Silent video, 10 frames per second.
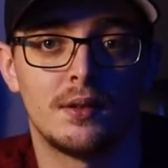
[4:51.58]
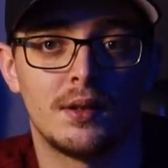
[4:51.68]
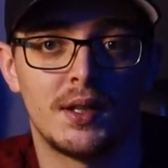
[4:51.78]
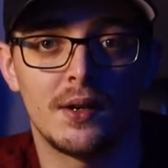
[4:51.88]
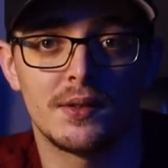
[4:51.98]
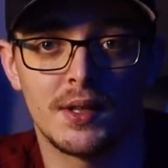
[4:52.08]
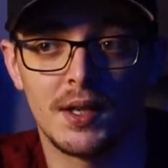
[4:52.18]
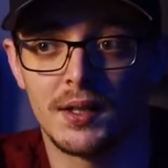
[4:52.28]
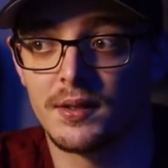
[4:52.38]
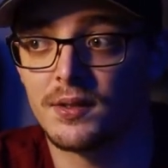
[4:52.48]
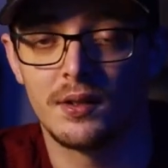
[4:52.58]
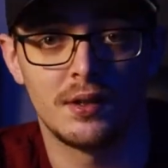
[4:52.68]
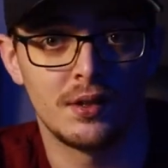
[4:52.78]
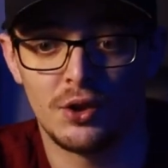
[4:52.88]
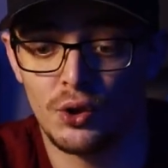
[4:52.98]
the downside is
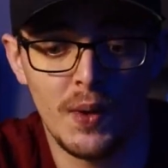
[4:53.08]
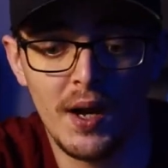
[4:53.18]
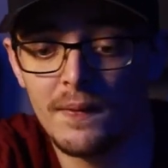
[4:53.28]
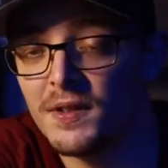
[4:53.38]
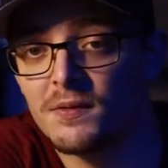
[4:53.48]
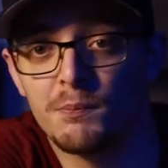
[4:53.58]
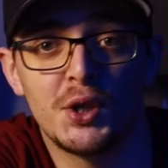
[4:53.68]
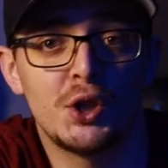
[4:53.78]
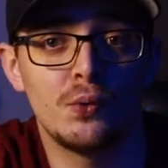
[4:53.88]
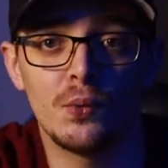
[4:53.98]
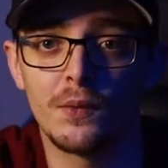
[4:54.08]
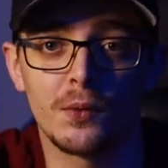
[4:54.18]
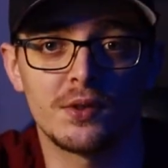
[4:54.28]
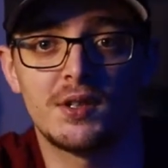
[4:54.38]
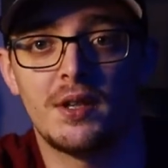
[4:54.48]
you have this
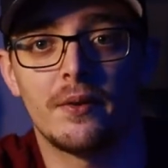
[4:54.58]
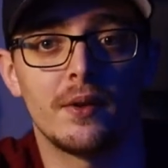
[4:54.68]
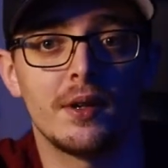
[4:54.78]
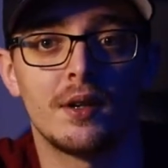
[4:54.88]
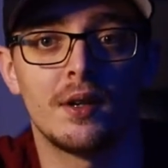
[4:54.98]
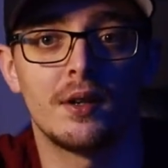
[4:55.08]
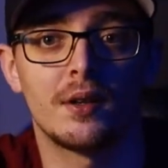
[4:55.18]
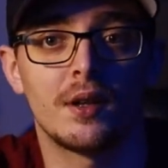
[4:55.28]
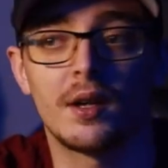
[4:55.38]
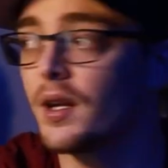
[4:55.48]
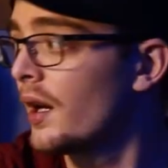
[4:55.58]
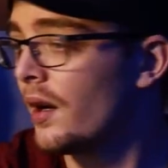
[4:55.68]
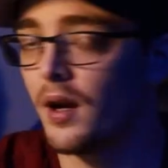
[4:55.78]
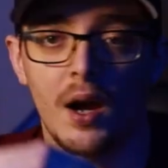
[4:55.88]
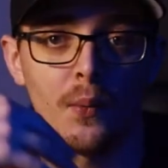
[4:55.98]
beautiful scenery. Like,
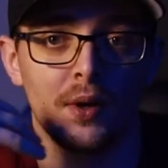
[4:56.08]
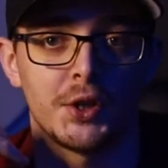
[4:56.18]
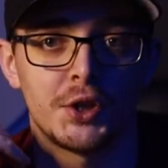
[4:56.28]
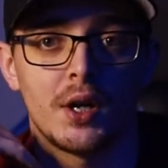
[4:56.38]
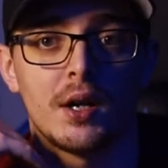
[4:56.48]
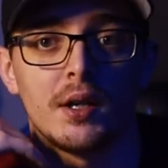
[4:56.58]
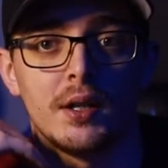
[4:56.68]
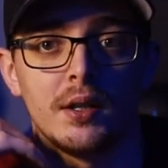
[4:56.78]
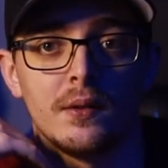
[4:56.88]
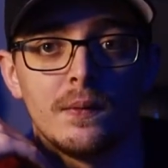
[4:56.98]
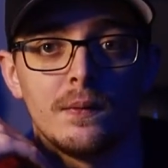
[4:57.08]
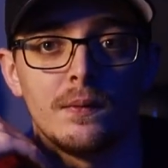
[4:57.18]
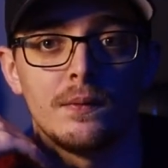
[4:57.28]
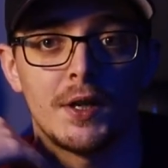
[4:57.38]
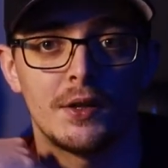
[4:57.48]
I went and shot in
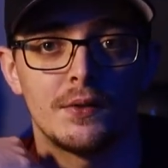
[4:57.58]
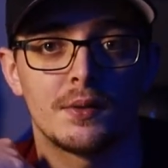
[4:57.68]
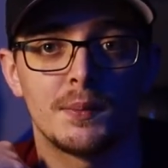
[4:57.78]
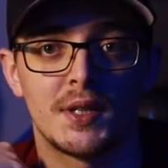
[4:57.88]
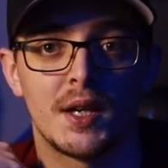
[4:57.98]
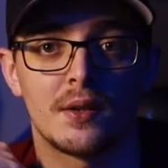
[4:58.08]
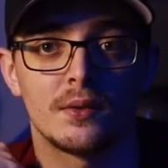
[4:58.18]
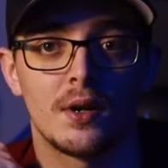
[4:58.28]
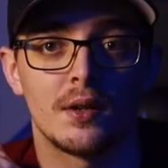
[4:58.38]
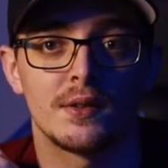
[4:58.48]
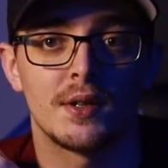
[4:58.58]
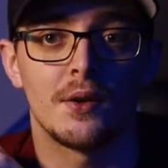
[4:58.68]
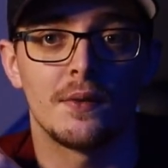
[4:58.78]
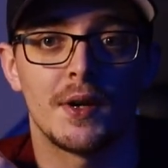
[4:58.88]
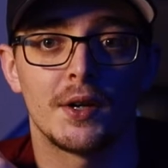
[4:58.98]
Van Dusen Botanical Gardens
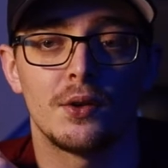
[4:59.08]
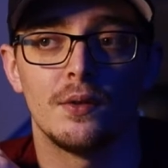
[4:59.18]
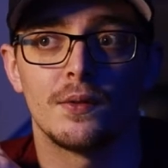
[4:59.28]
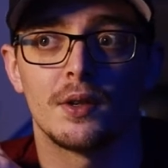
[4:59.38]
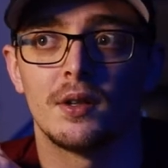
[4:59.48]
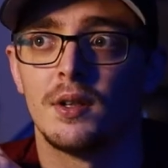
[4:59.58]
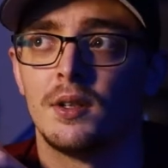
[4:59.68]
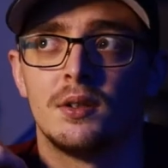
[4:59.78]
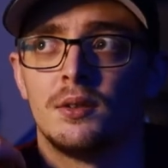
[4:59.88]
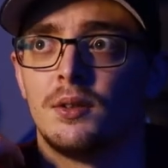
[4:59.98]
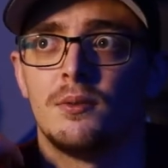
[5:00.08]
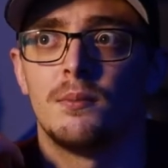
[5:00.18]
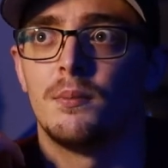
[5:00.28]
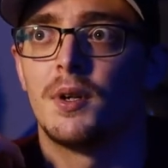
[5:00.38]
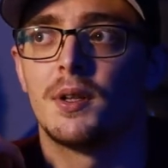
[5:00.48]
here in Vancouver
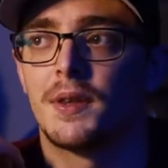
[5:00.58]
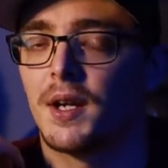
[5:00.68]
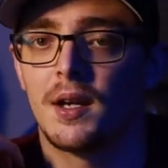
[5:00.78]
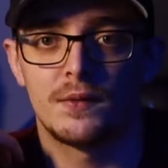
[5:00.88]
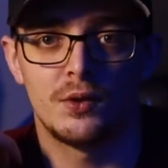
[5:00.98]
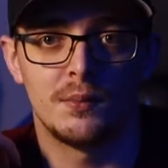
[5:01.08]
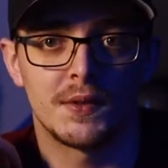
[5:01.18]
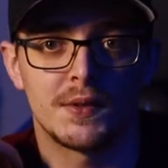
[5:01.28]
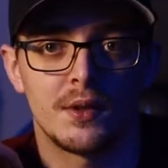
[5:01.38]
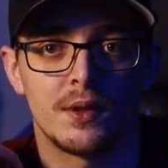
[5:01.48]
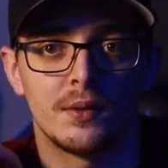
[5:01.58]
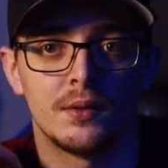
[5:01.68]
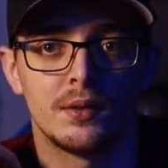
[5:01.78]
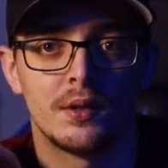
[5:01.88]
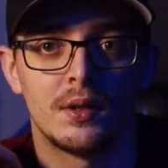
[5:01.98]
month and a half, 2 months ago,
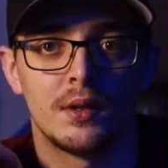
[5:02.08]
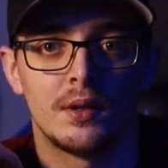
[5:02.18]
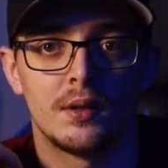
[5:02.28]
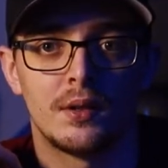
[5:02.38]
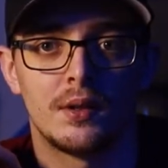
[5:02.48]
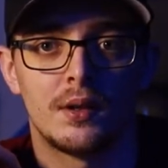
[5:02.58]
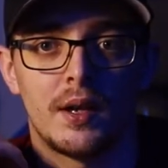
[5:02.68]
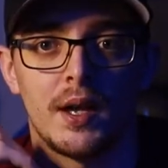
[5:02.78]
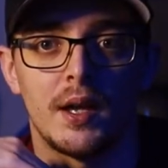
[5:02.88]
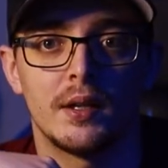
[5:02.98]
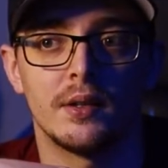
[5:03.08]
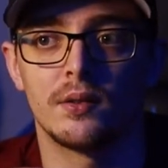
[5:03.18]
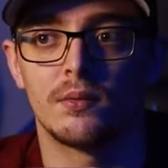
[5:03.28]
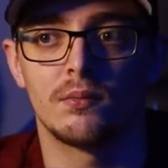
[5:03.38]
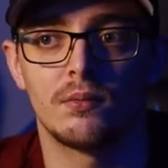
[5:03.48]
and
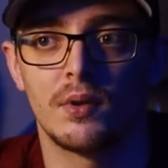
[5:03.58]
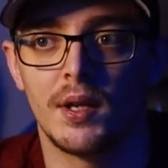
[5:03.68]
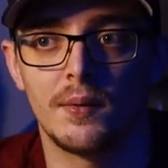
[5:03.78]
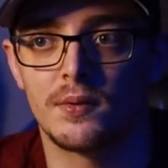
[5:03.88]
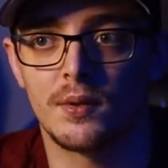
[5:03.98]
it's